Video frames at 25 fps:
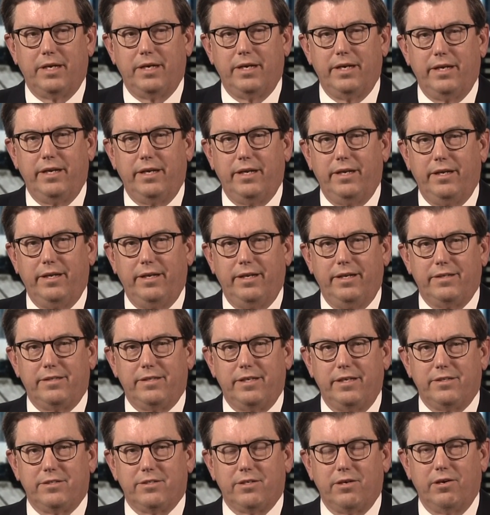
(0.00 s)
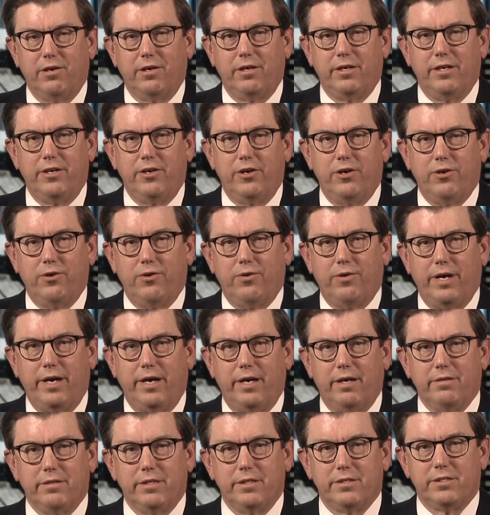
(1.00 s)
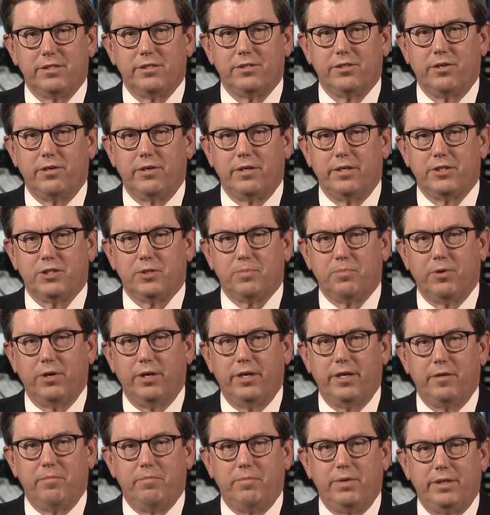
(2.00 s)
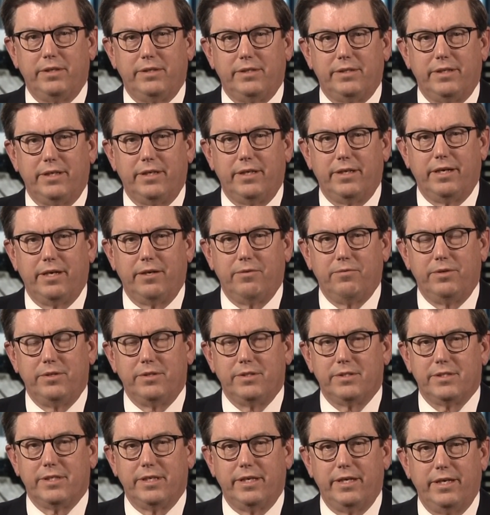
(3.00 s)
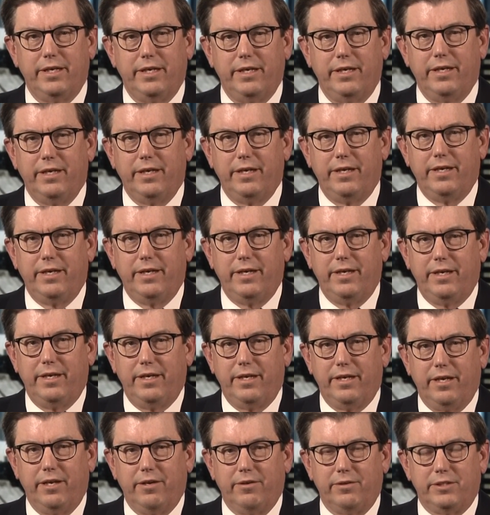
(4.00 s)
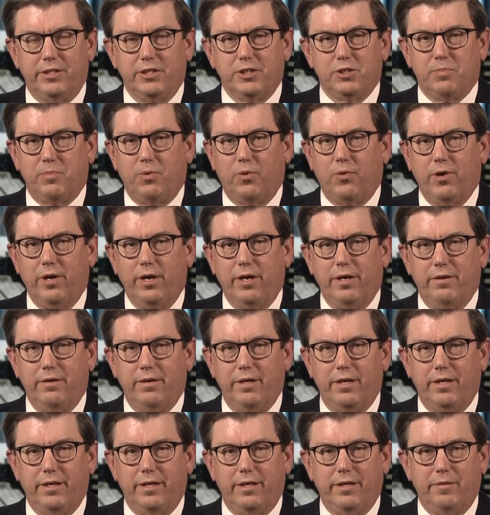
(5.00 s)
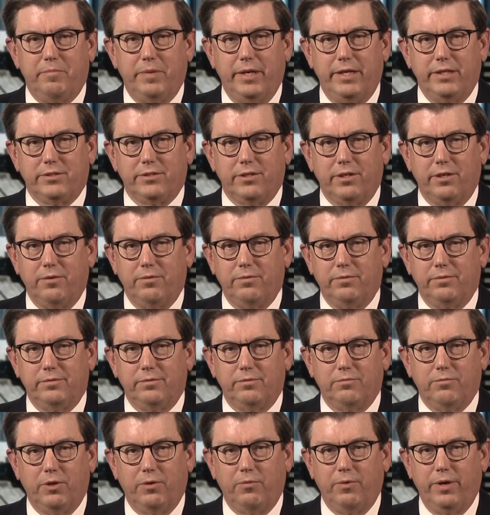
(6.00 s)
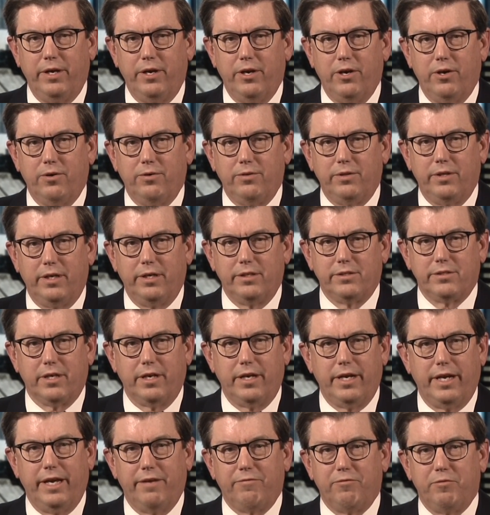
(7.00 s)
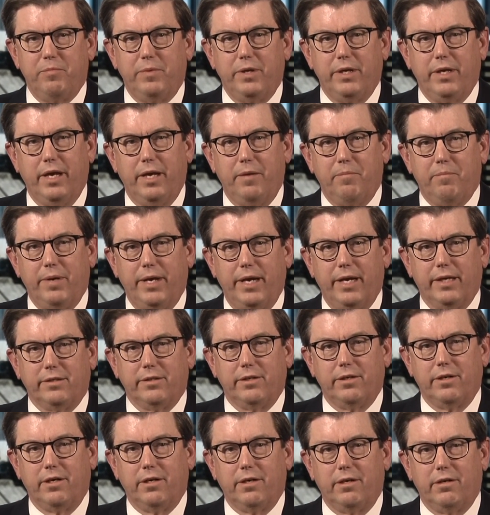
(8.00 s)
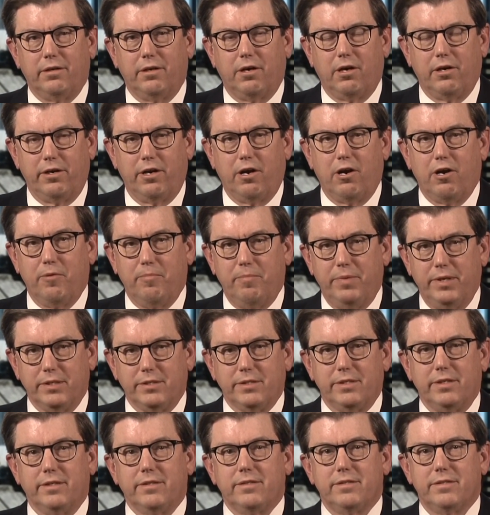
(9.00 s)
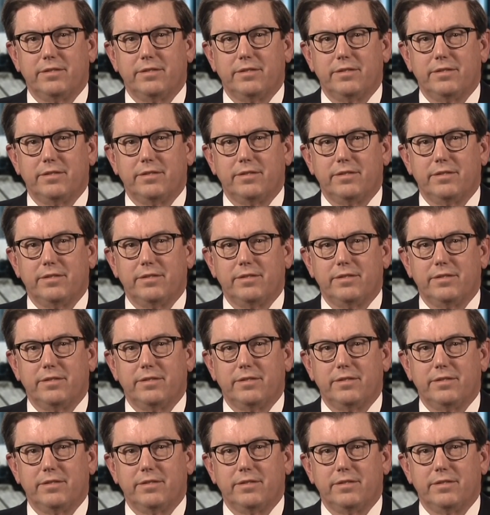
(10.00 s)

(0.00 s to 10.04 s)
I, it's, it's hard to know how this is going to spread, but uh, I wouldn't say you know, at this point, uh, based on what we know, that it's going to have a big impact on our on our business.